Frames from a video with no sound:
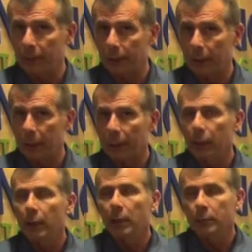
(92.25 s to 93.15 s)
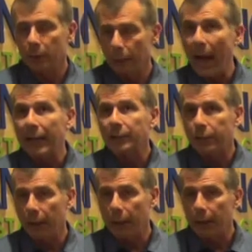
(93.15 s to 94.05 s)
early, so
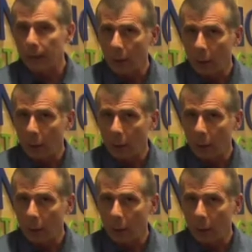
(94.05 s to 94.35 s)
that's good.